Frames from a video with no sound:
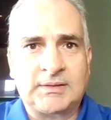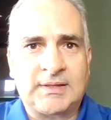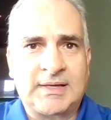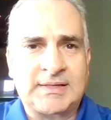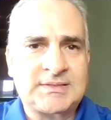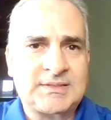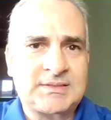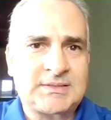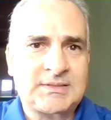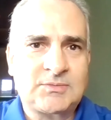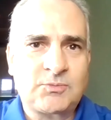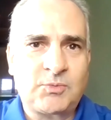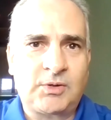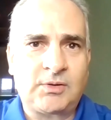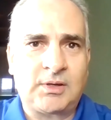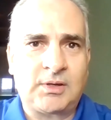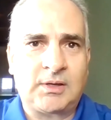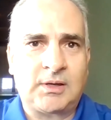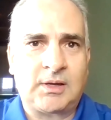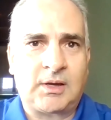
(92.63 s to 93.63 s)
that's
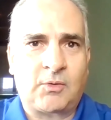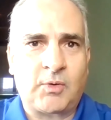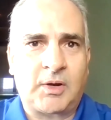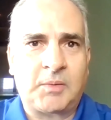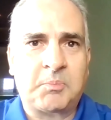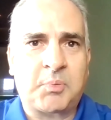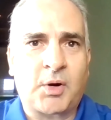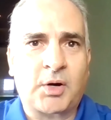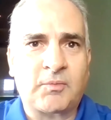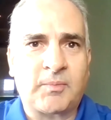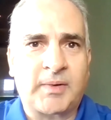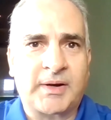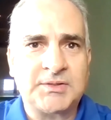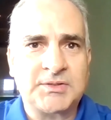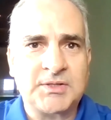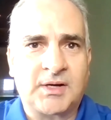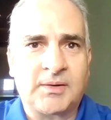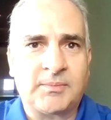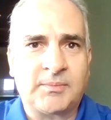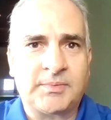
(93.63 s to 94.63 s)
really a great part of my
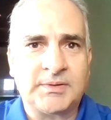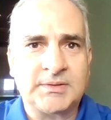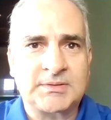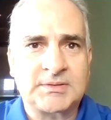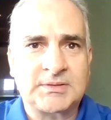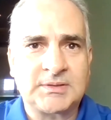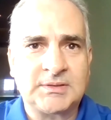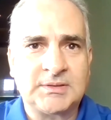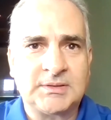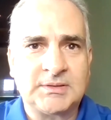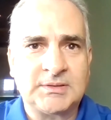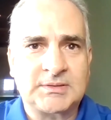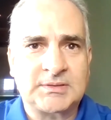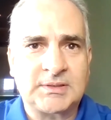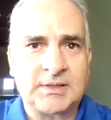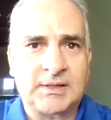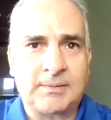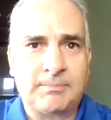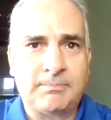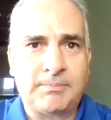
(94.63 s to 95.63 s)
job
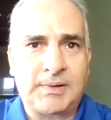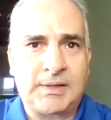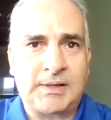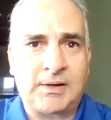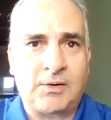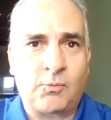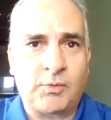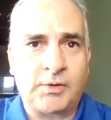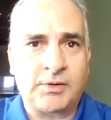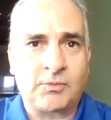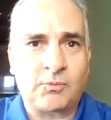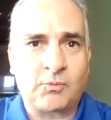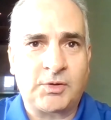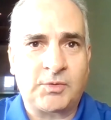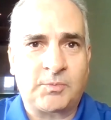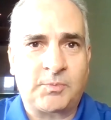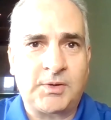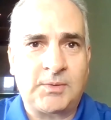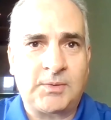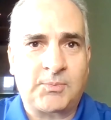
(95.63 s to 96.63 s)
is meeting
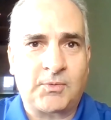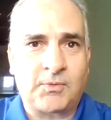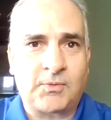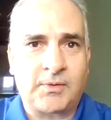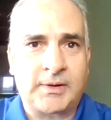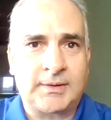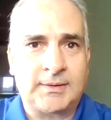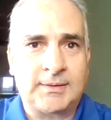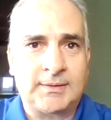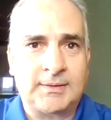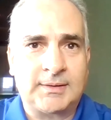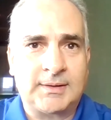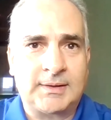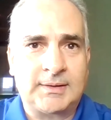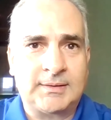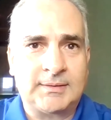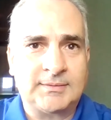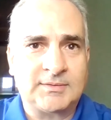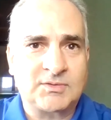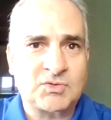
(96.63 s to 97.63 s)
with people
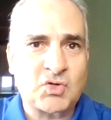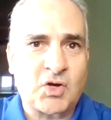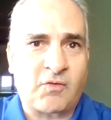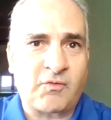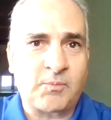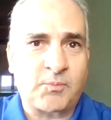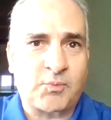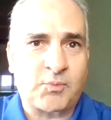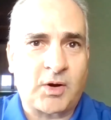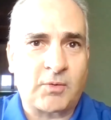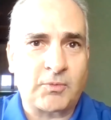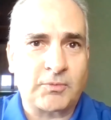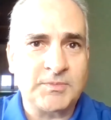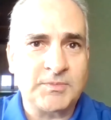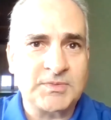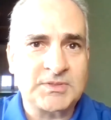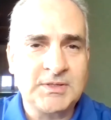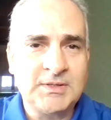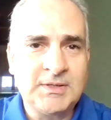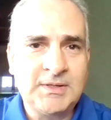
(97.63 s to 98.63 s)
and solving
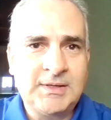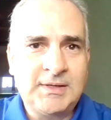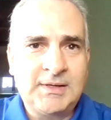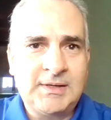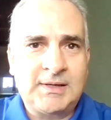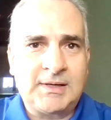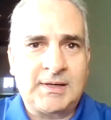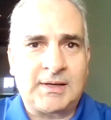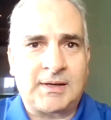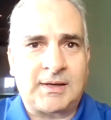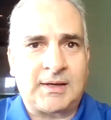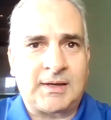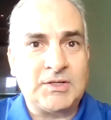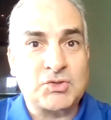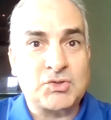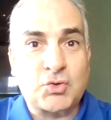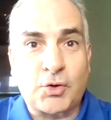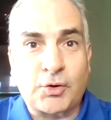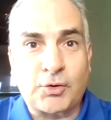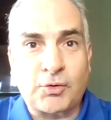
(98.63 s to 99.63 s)
problems.
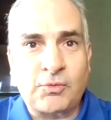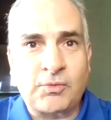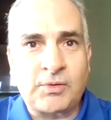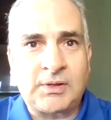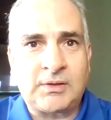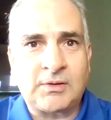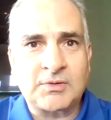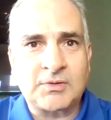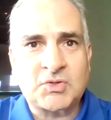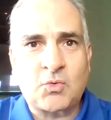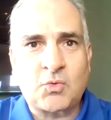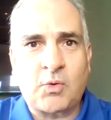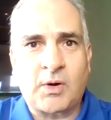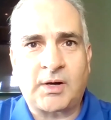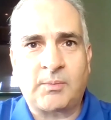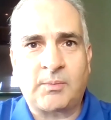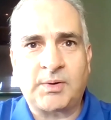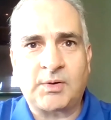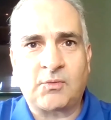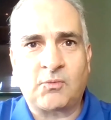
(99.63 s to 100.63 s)
Internally, there's
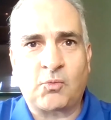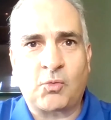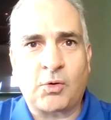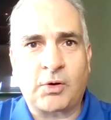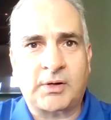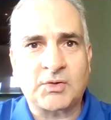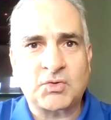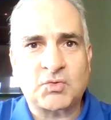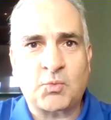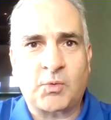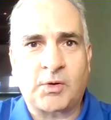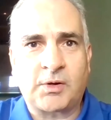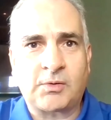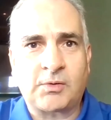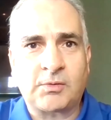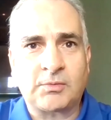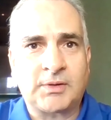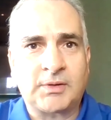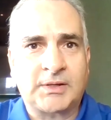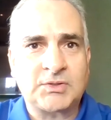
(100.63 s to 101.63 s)
quite a bit of work as well,
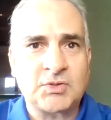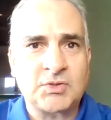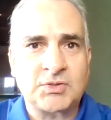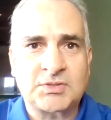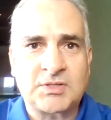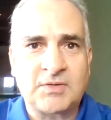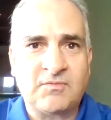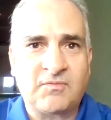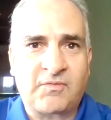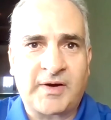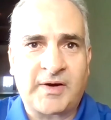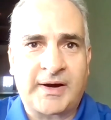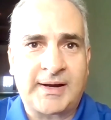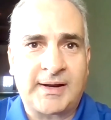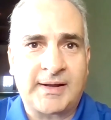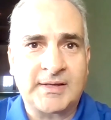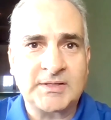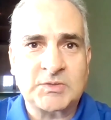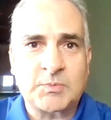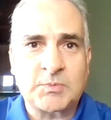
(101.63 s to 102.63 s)
not just in
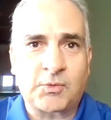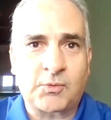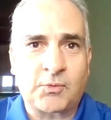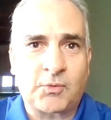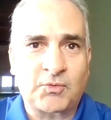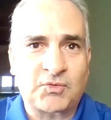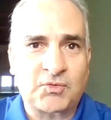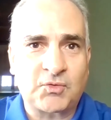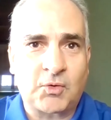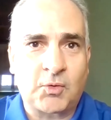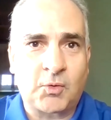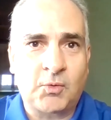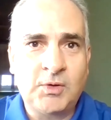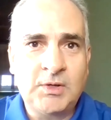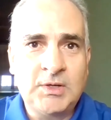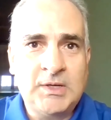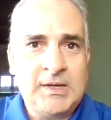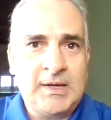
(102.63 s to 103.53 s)
finance, but also